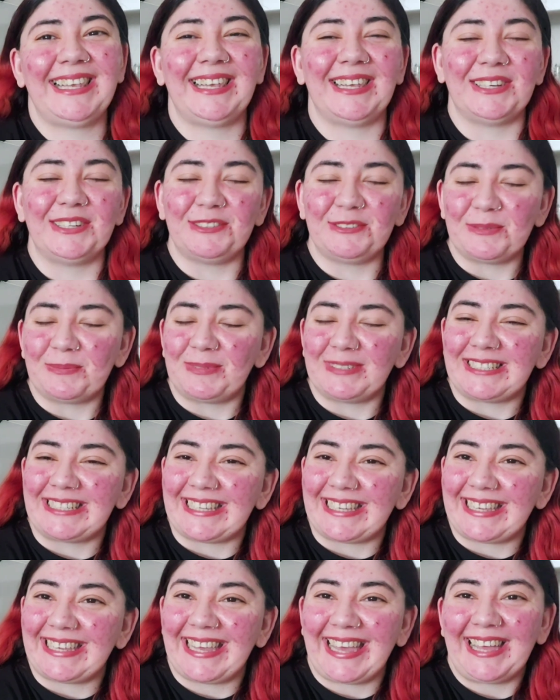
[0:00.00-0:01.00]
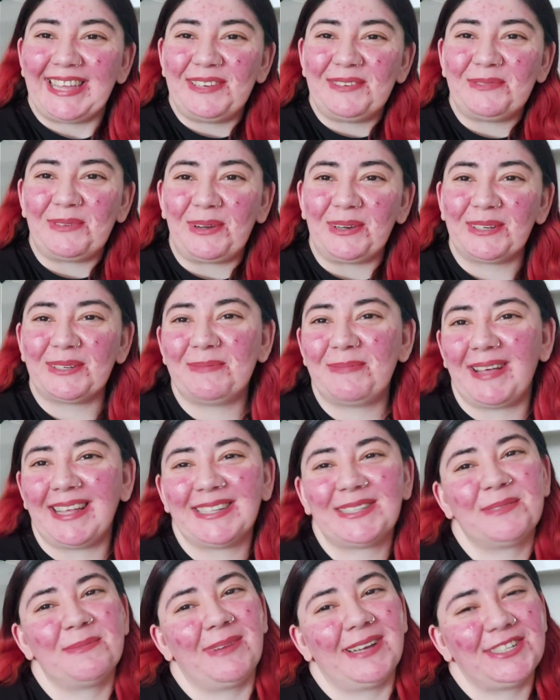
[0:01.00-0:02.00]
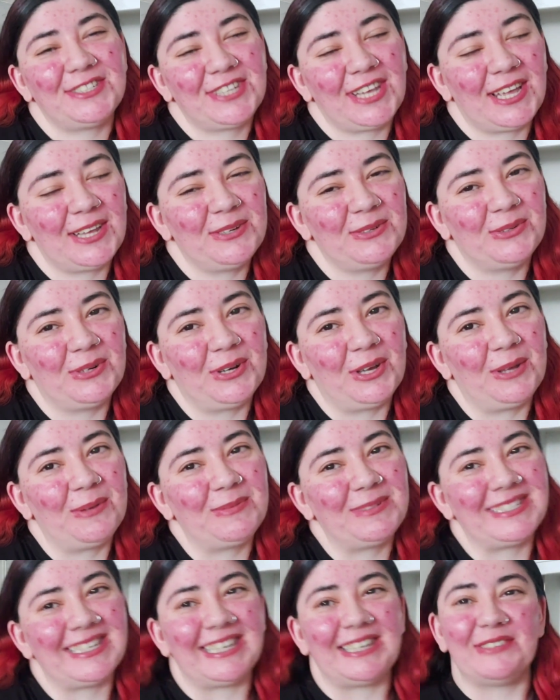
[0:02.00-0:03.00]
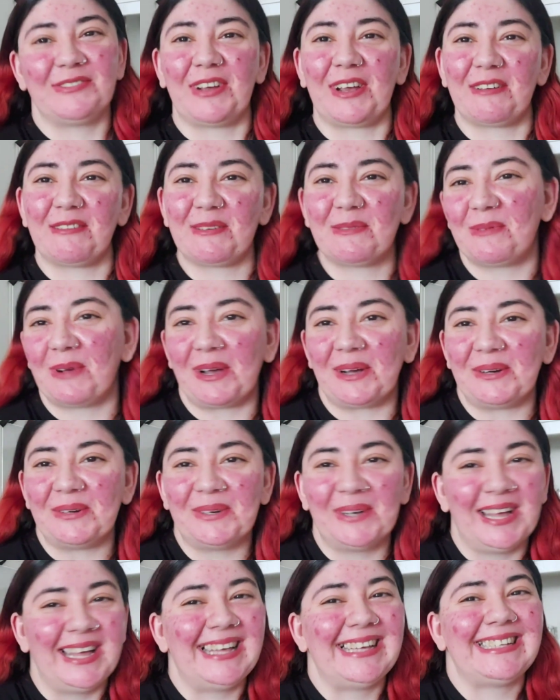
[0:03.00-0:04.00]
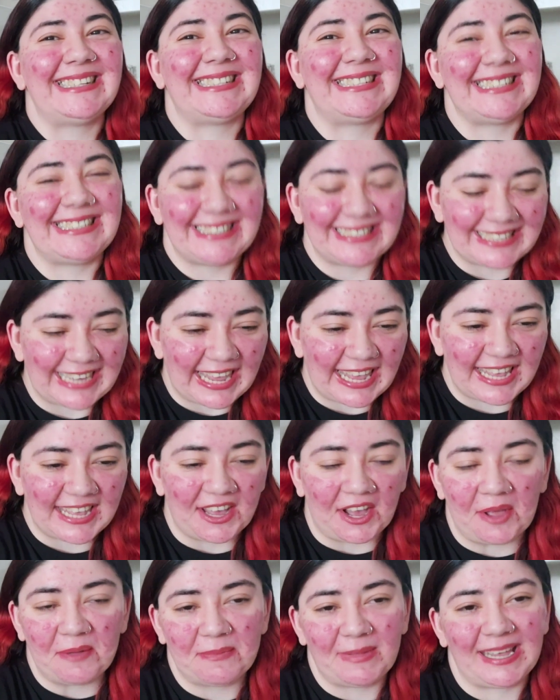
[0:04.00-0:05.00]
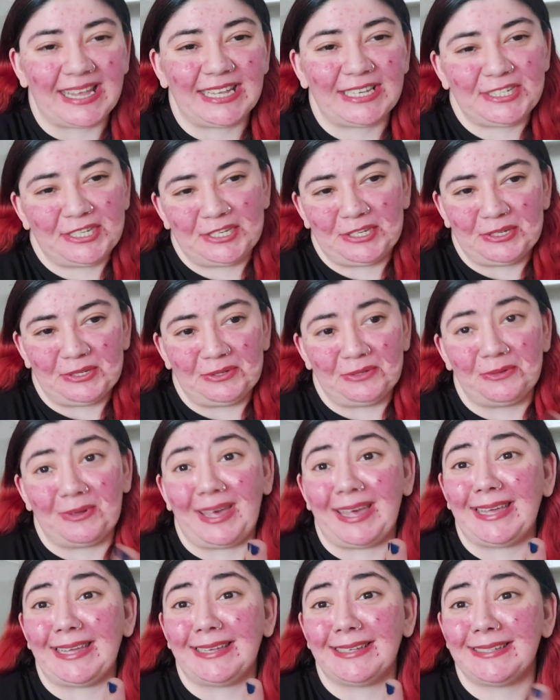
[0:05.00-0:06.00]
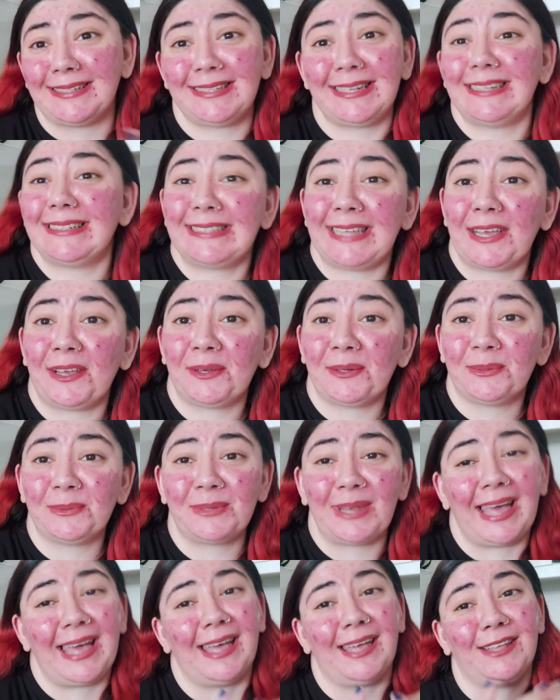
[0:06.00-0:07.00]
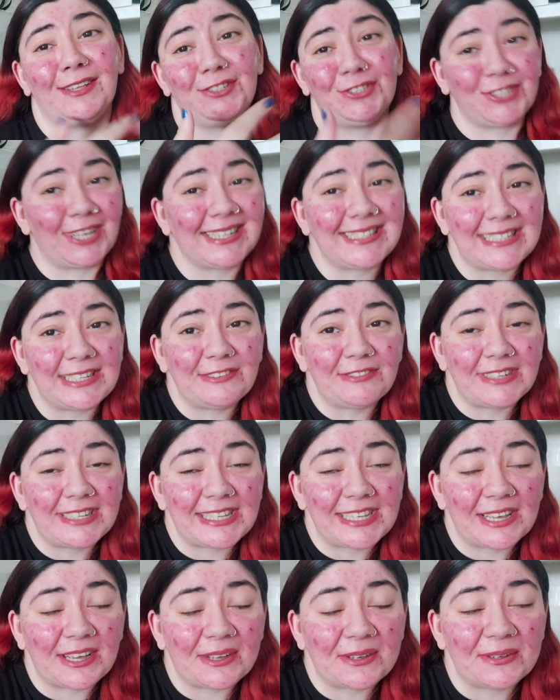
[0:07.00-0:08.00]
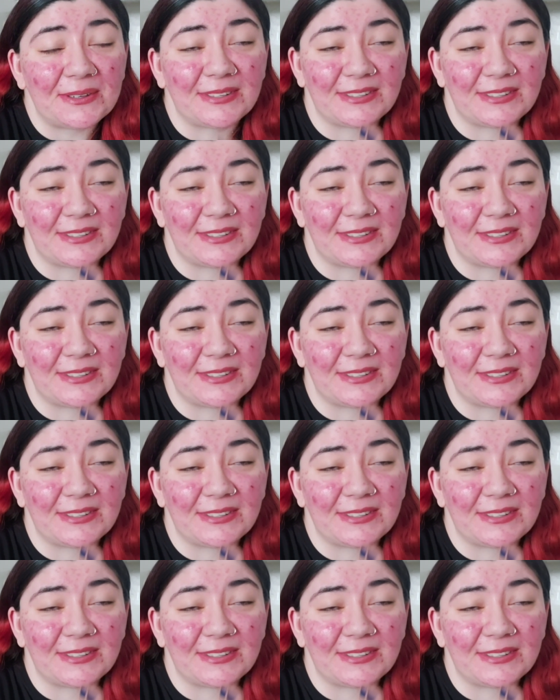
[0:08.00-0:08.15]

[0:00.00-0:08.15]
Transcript: Hello everybody and welcome back to my channel. Hope you're doing very well. So today I'm here to do a sit down and chatty video.